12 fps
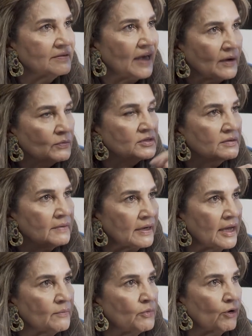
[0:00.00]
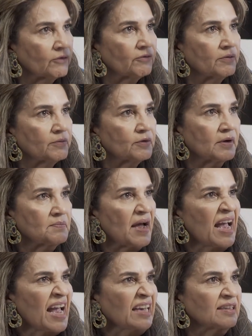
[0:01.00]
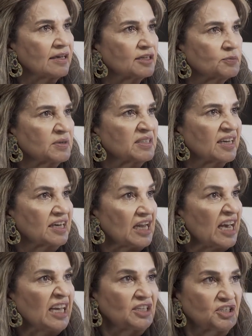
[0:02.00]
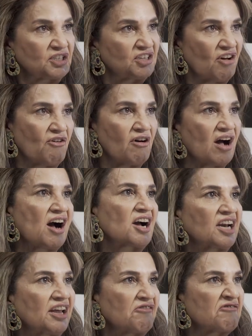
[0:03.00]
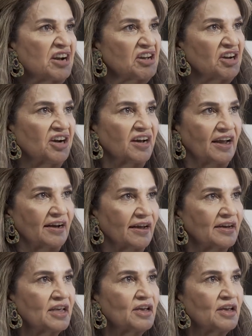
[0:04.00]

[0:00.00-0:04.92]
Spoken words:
That was the one I bought from you, and my ex-husband said, "It's so ugly, return it." And